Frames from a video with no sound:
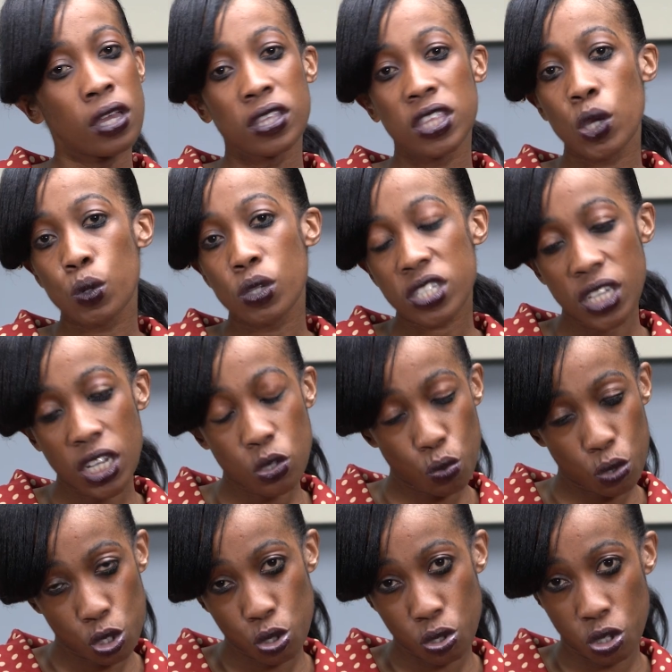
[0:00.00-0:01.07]
they will start
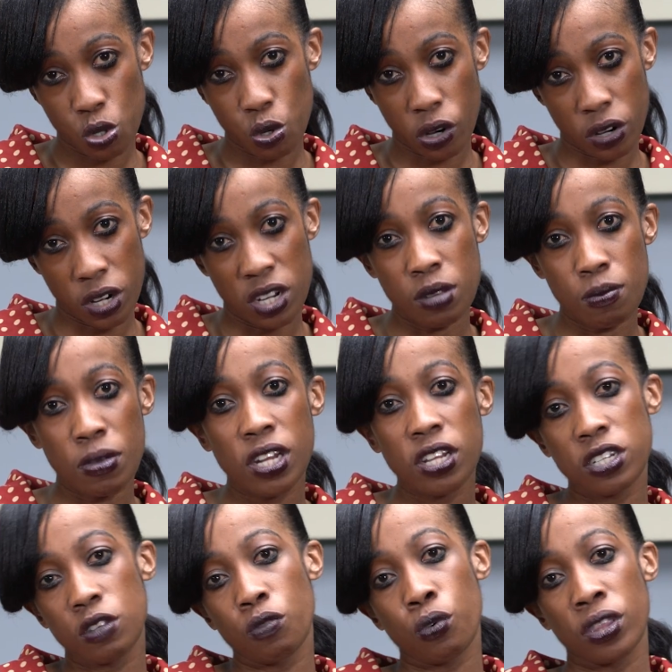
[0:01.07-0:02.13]
questioning your
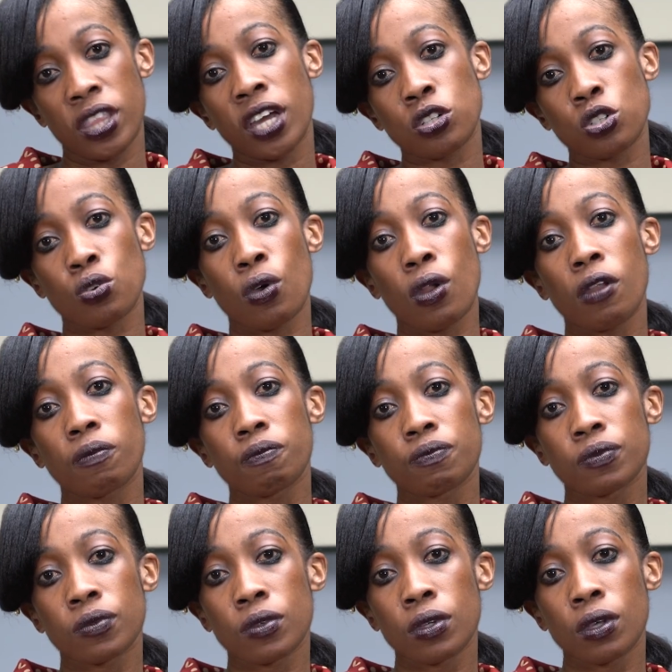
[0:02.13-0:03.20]
credibility for that role.
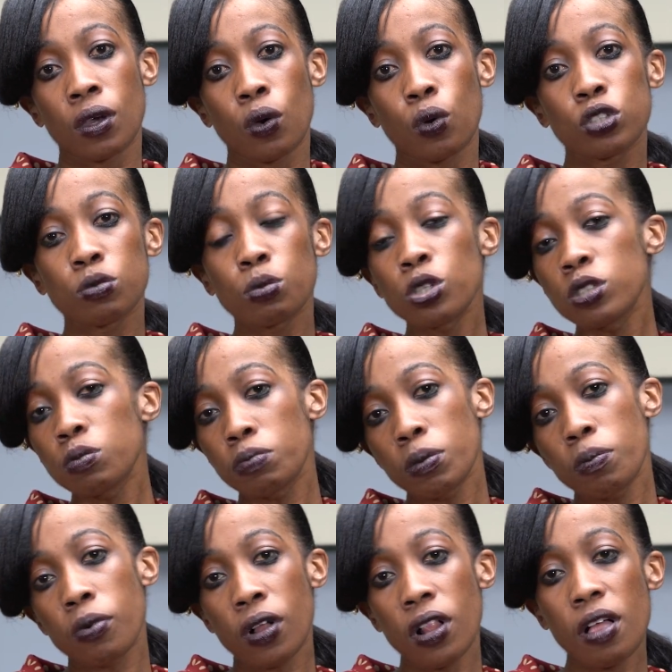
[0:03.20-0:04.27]
Because most
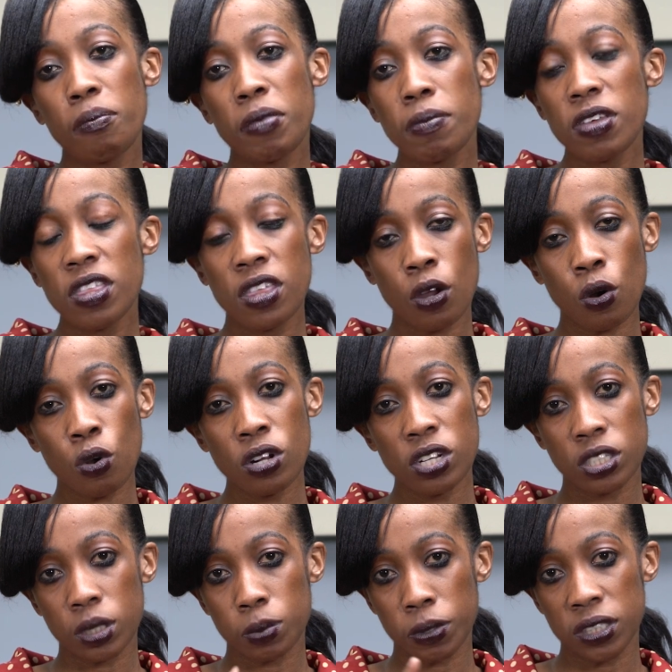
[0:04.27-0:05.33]
people, maybe the role
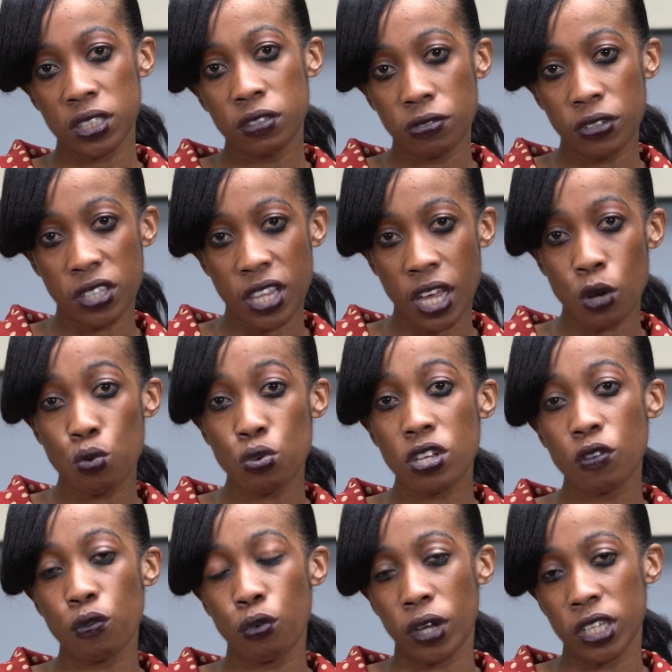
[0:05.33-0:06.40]
is specific, they're
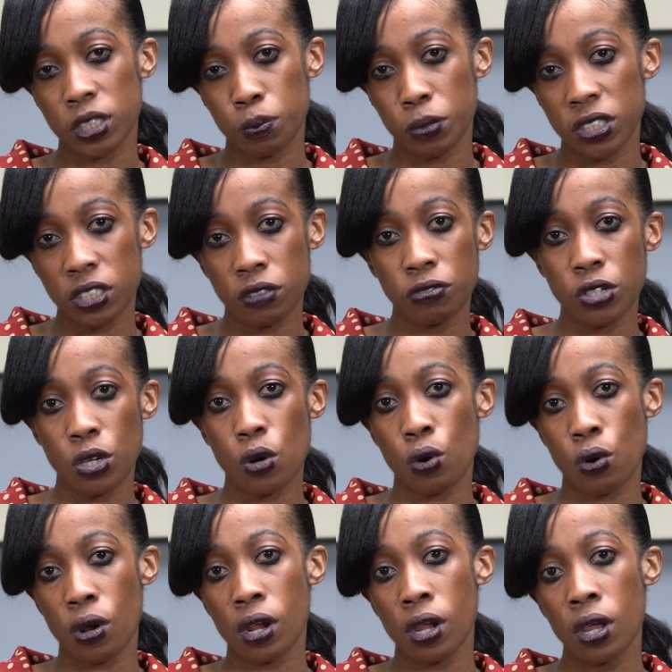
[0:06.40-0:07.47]
looking for a specific
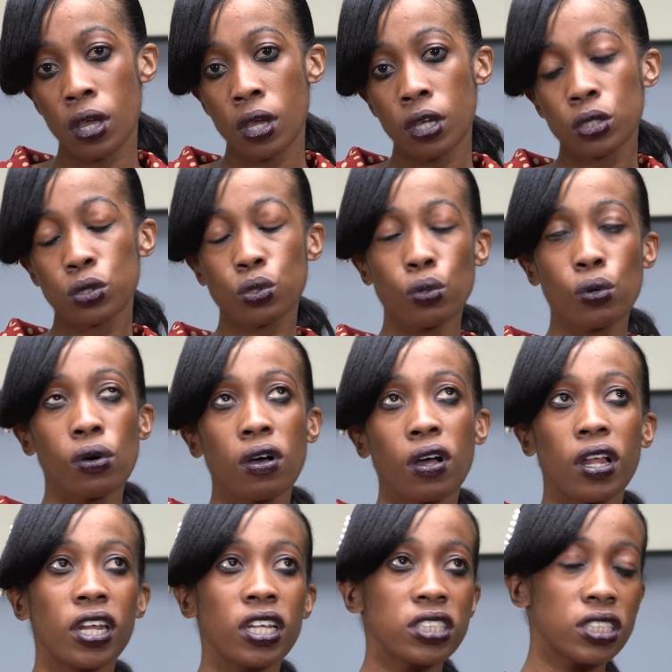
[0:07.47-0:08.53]
role. So
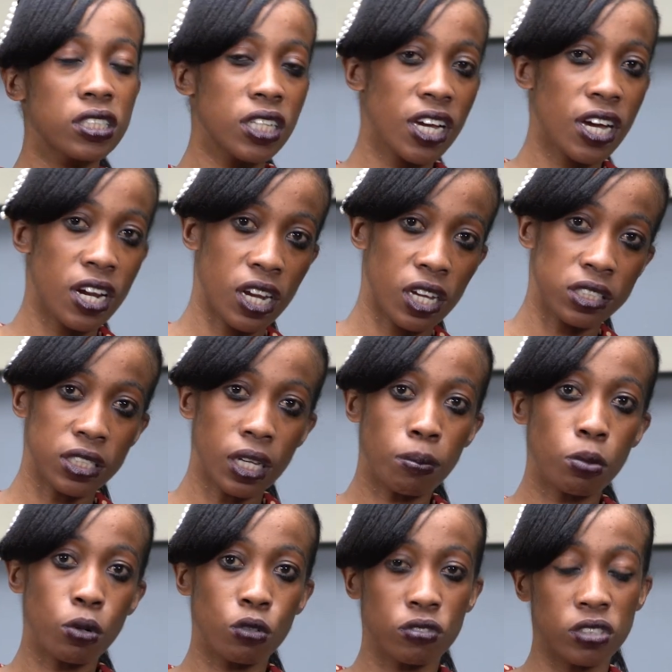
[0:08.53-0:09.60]
let's take an
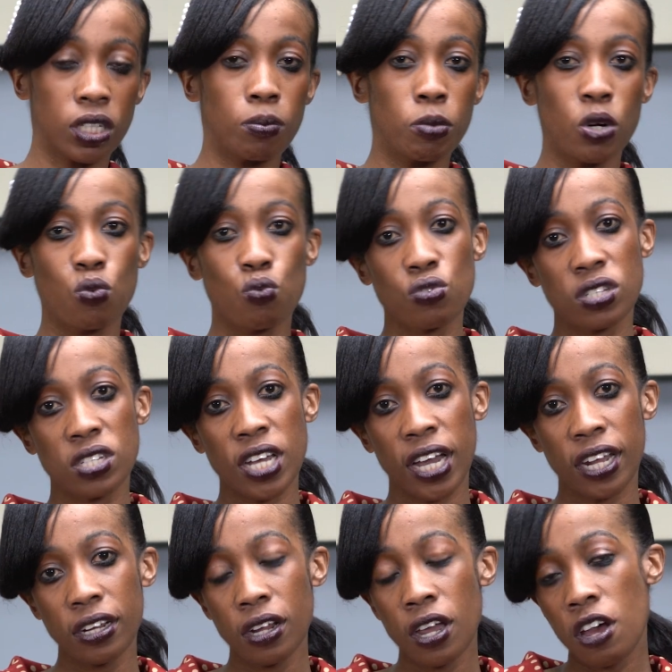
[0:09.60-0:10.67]
example of someone who's
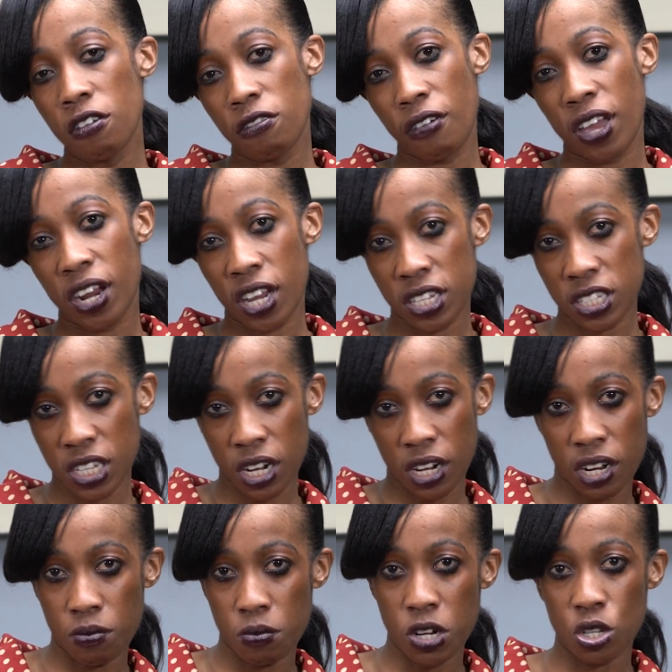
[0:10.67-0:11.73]
done finance and
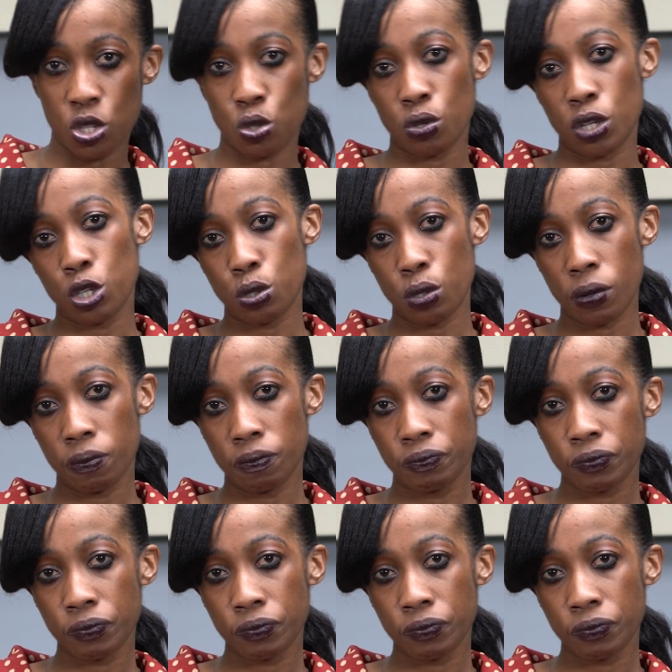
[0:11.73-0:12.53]
administration.